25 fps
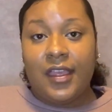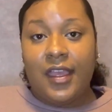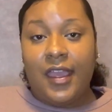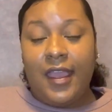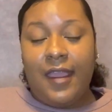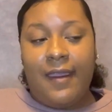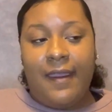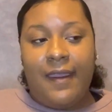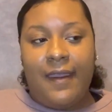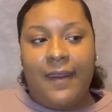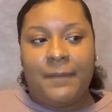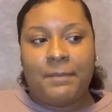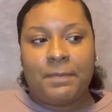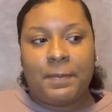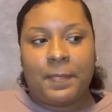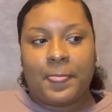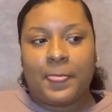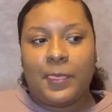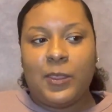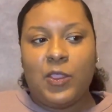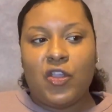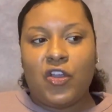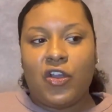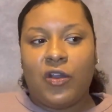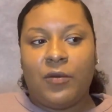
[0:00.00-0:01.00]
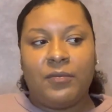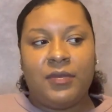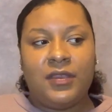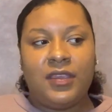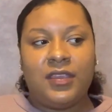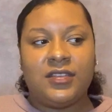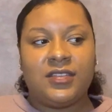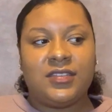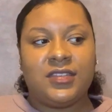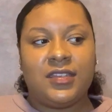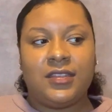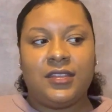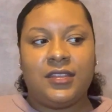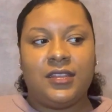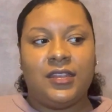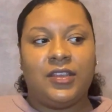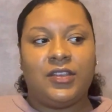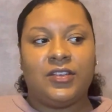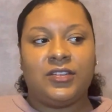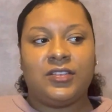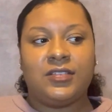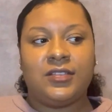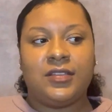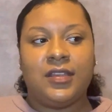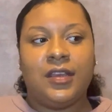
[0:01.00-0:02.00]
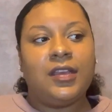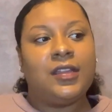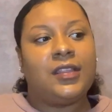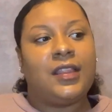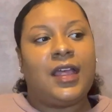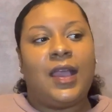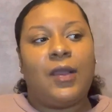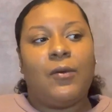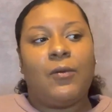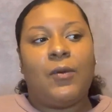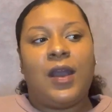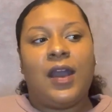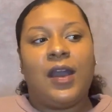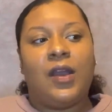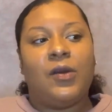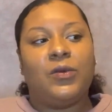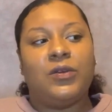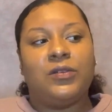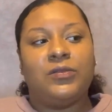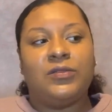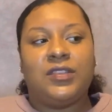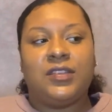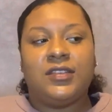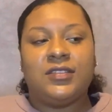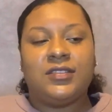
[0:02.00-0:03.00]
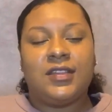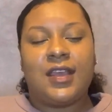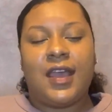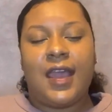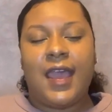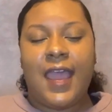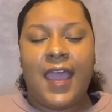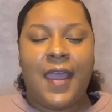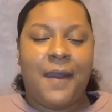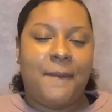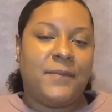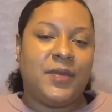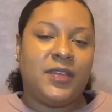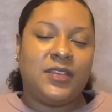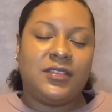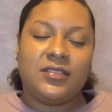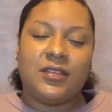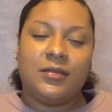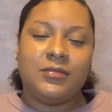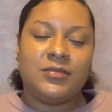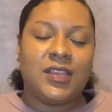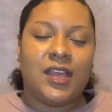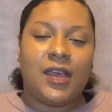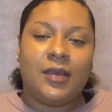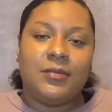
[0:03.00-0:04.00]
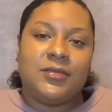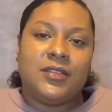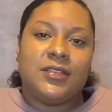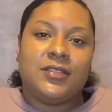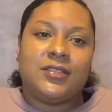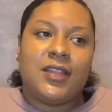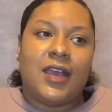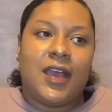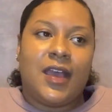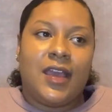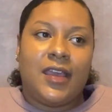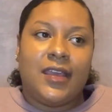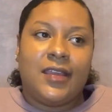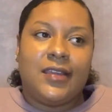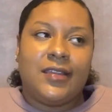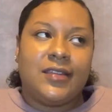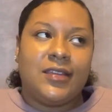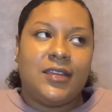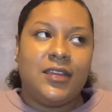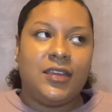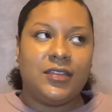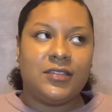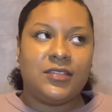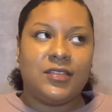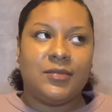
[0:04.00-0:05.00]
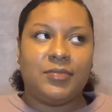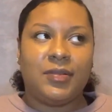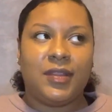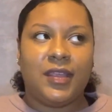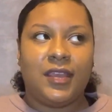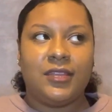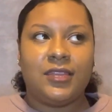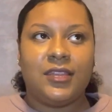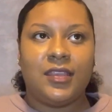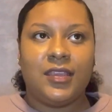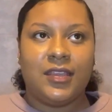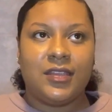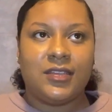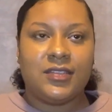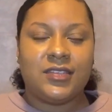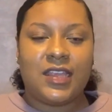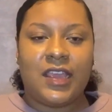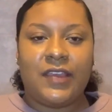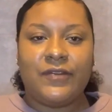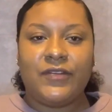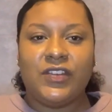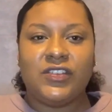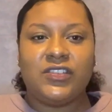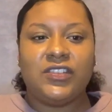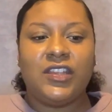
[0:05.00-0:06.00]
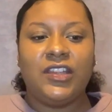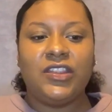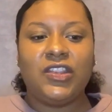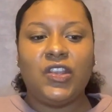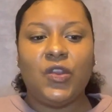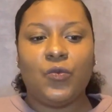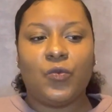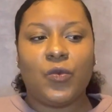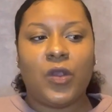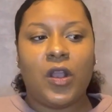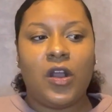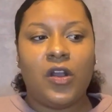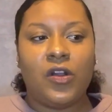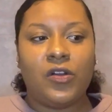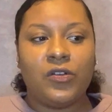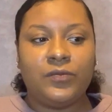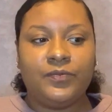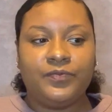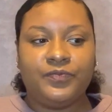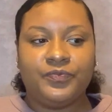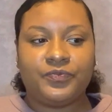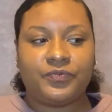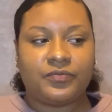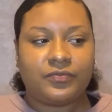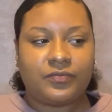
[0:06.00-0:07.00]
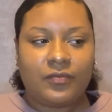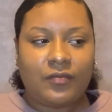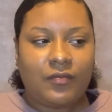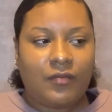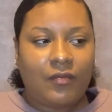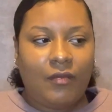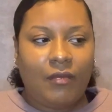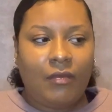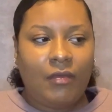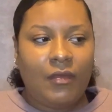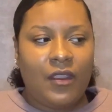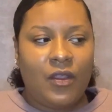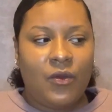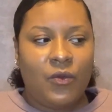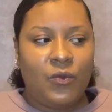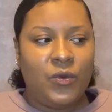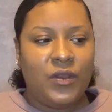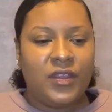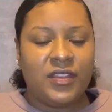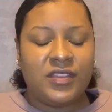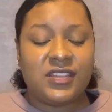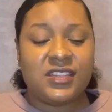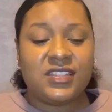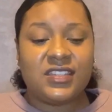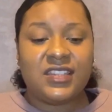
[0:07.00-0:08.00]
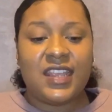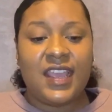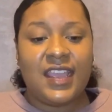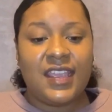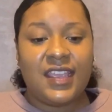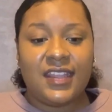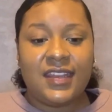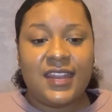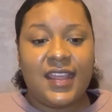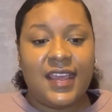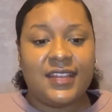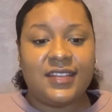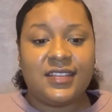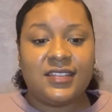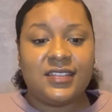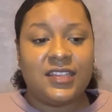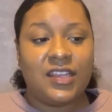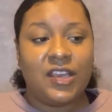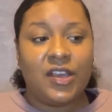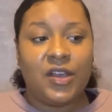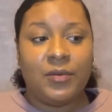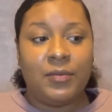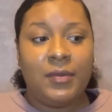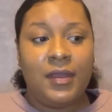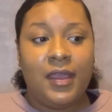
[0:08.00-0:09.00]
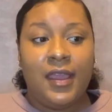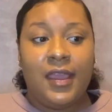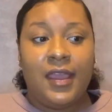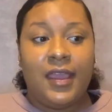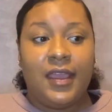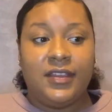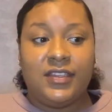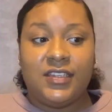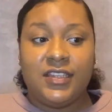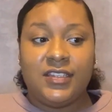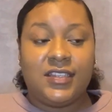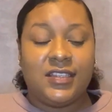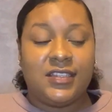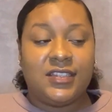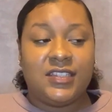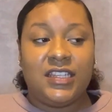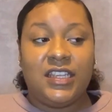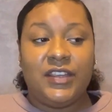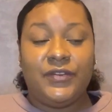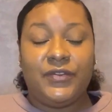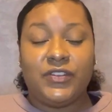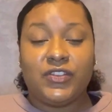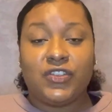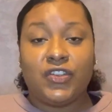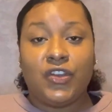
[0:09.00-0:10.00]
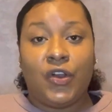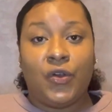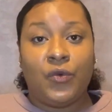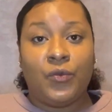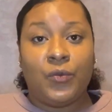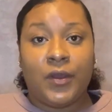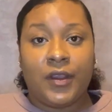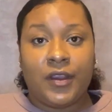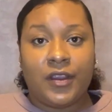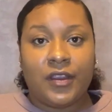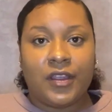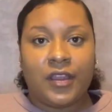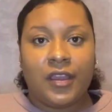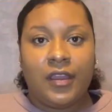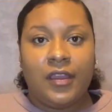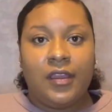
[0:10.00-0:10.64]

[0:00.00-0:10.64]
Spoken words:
and you're gonna be sitting there stuck like, why will this not happen? Sometimes it's not good to play things safe. There's nothing wrong with taking that step just to see if it's gonna work.